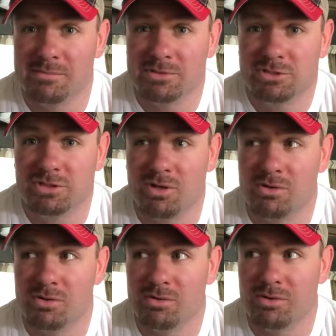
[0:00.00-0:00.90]

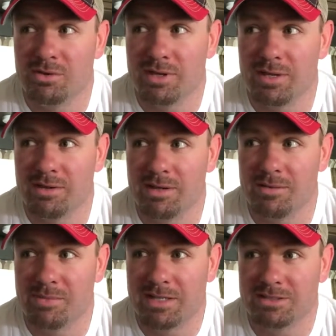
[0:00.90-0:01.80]
So
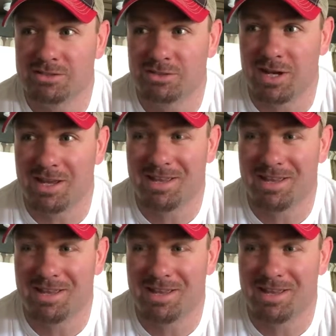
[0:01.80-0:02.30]
it makes it so